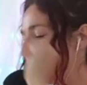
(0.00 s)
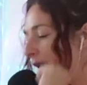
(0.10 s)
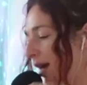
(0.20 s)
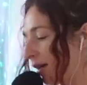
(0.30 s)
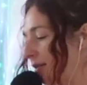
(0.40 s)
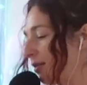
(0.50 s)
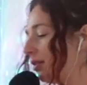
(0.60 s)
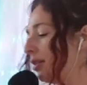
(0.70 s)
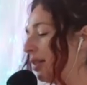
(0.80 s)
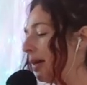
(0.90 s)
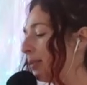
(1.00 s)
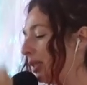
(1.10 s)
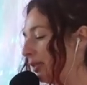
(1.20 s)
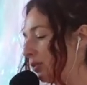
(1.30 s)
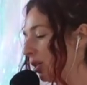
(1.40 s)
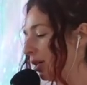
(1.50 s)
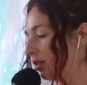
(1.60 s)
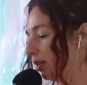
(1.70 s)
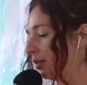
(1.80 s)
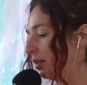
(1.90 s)
back onto that belief
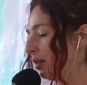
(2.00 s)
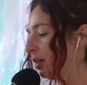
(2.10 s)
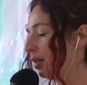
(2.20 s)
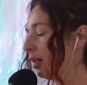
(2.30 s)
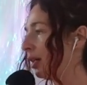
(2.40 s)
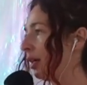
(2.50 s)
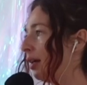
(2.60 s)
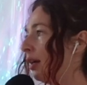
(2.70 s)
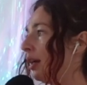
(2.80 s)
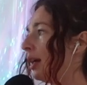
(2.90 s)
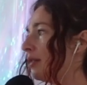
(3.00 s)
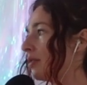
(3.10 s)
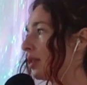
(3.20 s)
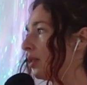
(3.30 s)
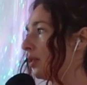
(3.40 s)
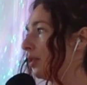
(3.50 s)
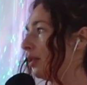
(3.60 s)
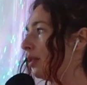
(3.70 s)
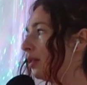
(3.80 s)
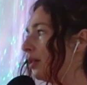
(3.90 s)
structure. And so
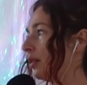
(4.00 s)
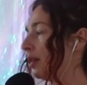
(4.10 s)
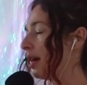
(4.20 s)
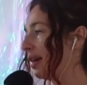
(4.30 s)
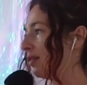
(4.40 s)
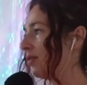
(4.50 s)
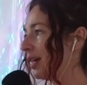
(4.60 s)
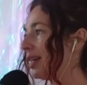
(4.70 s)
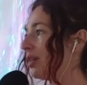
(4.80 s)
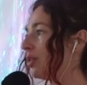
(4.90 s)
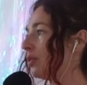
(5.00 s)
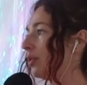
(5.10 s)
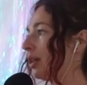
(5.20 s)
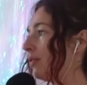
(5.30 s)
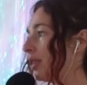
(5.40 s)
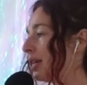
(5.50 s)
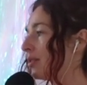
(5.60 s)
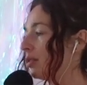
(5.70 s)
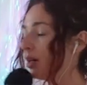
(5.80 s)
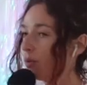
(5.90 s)
I invite you, if
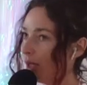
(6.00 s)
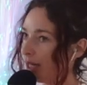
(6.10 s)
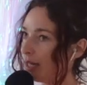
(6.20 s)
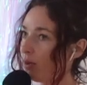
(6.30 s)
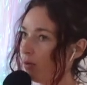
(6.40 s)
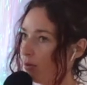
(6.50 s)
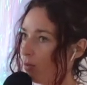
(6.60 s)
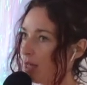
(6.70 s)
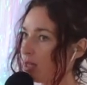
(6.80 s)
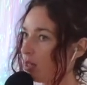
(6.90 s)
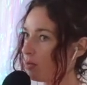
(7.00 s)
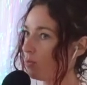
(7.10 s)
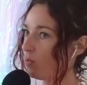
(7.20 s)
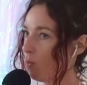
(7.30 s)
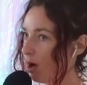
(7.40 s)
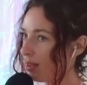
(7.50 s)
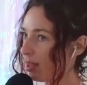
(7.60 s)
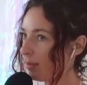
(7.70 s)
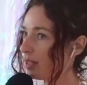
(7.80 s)
things are not working out in the way that you want them